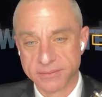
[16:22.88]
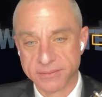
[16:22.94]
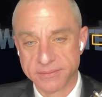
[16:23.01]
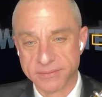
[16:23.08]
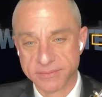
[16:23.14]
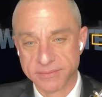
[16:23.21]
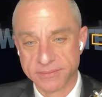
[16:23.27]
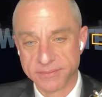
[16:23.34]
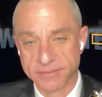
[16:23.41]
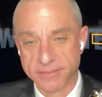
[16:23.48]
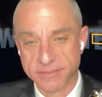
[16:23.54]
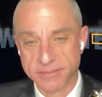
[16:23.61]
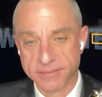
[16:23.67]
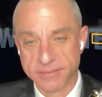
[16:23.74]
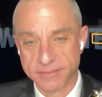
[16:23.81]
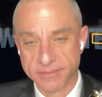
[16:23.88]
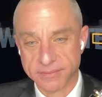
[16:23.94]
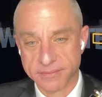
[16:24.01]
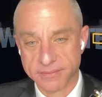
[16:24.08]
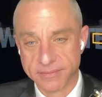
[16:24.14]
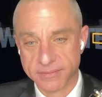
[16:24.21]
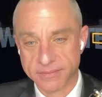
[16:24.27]

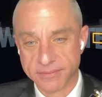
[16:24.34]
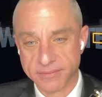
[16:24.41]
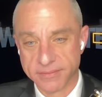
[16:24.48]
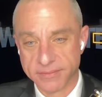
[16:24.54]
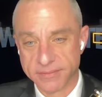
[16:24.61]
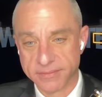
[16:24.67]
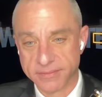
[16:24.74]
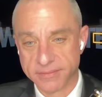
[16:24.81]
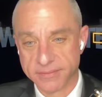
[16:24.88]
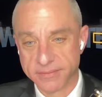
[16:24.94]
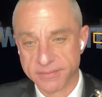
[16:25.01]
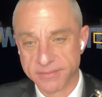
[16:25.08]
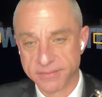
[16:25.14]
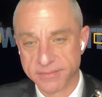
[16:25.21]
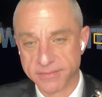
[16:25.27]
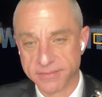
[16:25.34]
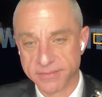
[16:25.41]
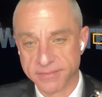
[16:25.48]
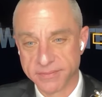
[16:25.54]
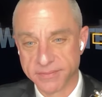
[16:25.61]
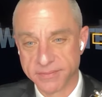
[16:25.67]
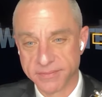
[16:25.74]

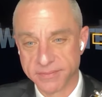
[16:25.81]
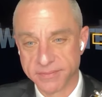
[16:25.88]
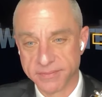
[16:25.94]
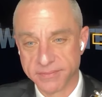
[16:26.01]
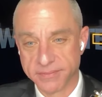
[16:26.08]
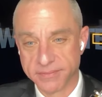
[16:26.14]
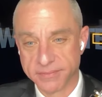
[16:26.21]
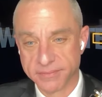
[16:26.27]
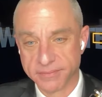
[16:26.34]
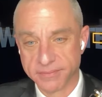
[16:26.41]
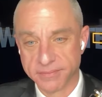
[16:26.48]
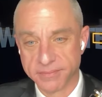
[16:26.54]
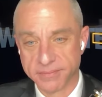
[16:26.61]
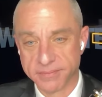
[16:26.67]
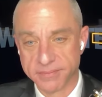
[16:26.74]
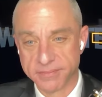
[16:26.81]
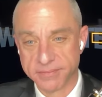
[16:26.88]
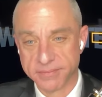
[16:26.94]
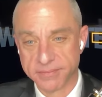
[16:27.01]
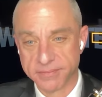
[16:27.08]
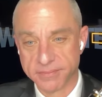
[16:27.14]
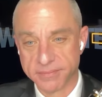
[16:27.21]

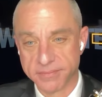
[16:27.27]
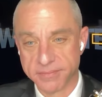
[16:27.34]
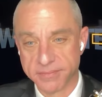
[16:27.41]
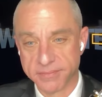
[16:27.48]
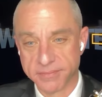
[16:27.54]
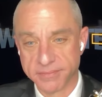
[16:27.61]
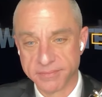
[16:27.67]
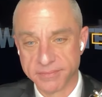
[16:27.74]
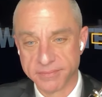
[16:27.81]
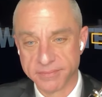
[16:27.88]
(silent)